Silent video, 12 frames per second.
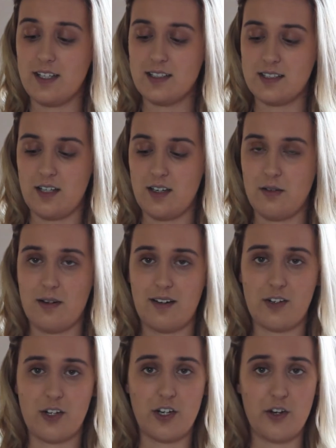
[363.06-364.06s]
it, so
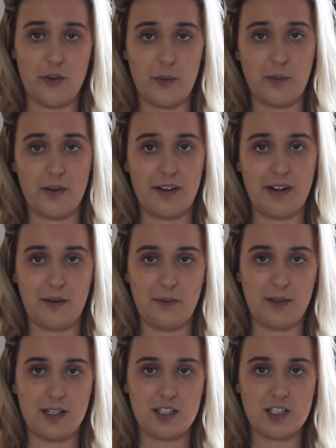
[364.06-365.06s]
I've got another one now,
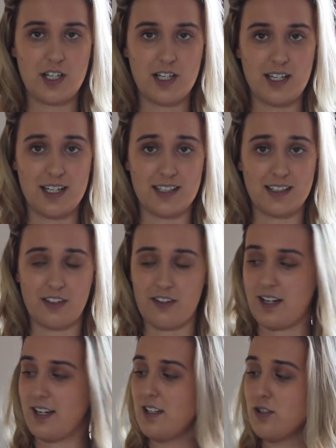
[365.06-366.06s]
which is
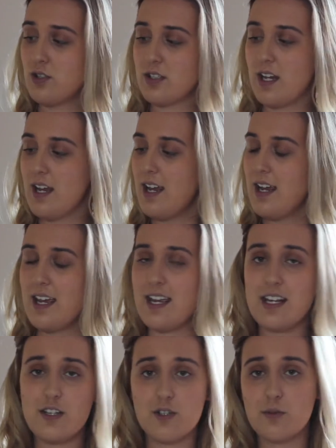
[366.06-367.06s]
great.
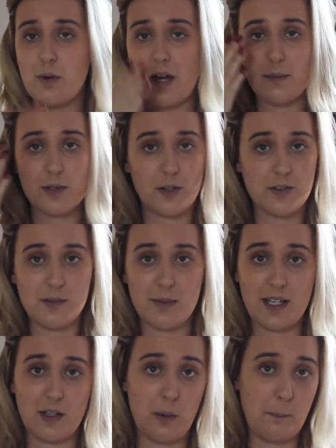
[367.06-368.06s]
It just wipes off your
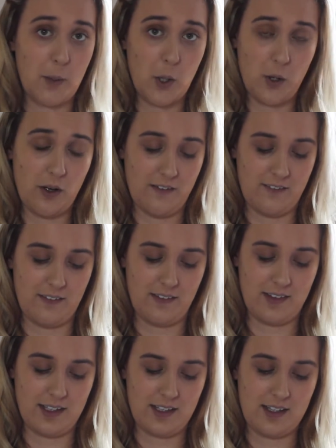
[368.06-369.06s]
makeup
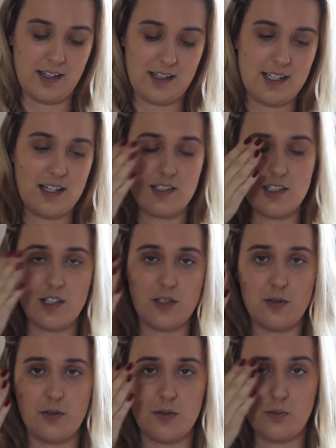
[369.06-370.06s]
perfectly. I tend to
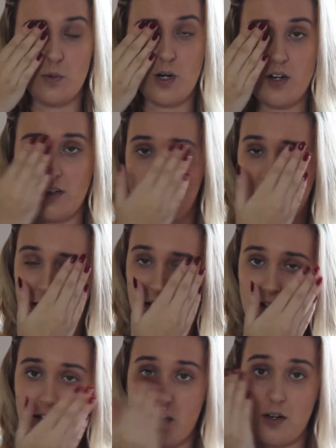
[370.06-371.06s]
use one
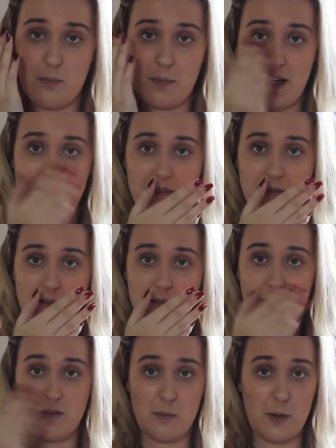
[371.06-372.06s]
cotton pad
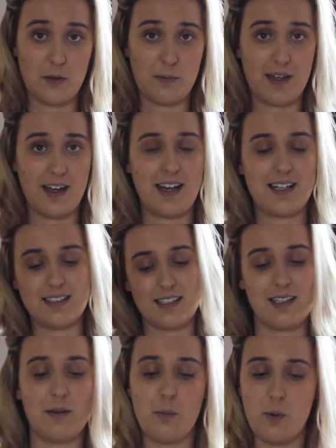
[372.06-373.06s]
for both my eyes
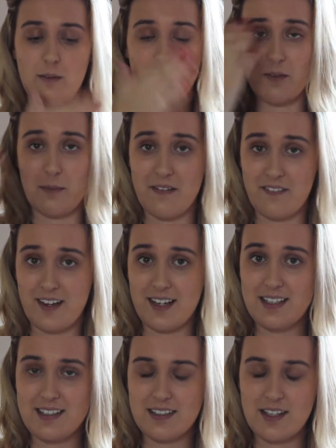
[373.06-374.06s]
and then one for my
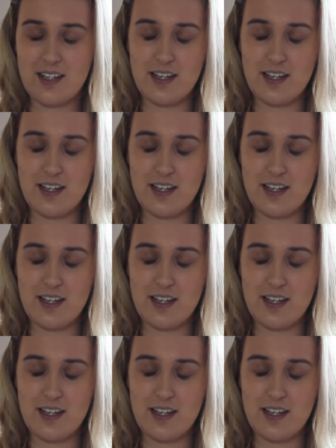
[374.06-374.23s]
face,